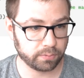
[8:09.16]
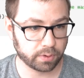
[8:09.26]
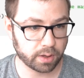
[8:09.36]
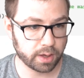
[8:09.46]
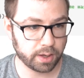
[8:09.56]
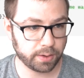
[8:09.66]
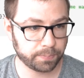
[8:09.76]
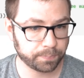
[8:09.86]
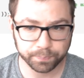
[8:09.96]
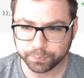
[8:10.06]
Okay.
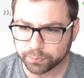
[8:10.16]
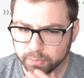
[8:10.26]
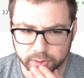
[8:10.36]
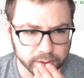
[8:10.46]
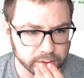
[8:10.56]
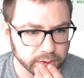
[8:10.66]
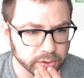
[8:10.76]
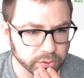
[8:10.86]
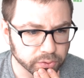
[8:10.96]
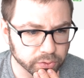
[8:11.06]

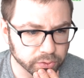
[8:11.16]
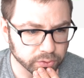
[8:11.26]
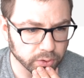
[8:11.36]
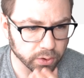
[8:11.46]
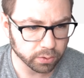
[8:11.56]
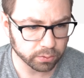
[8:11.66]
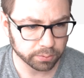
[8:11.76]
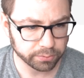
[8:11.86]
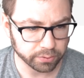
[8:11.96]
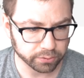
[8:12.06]
So
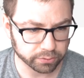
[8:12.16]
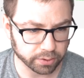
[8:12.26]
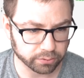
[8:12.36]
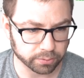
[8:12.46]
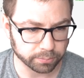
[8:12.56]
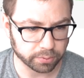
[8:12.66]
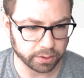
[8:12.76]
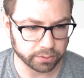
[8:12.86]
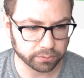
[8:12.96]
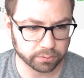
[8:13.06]
let's see this actually
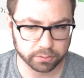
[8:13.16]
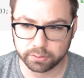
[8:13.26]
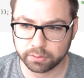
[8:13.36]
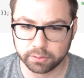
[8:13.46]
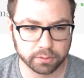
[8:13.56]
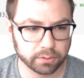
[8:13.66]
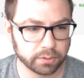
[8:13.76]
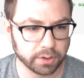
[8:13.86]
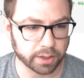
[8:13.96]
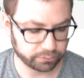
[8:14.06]
complains.
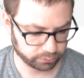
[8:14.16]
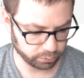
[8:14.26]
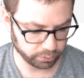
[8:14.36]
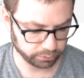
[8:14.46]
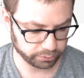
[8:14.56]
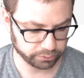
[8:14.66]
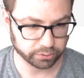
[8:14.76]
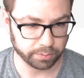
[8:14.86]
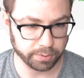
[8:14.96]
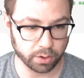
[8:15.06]
Yes, cool. So this is
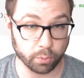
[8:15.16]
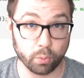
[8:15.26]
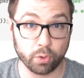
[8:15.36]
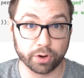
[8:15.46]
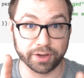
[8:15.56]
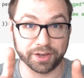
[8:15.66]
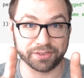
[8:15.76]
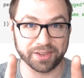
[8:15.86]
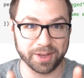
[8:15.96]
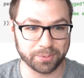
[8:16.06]
going to be a working
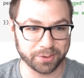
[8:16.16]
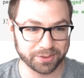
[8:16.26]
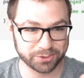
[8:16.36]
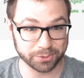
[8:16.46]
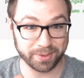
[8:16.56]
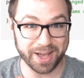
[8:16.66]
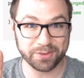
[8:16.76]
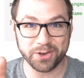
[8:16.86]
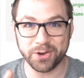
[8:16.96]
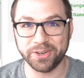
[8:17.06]
example. Some
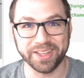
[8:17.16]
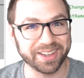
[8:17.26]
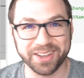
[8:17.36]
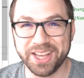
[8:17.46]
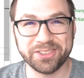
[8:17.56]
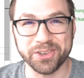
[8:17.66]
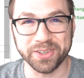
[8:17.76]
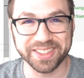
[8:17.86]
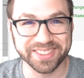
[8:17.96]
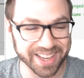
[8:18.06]
live coding. It's
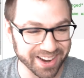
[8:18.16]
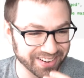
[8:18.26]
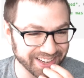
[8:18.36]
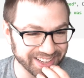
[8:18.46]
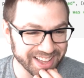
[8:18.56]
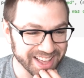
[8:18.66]
always scary.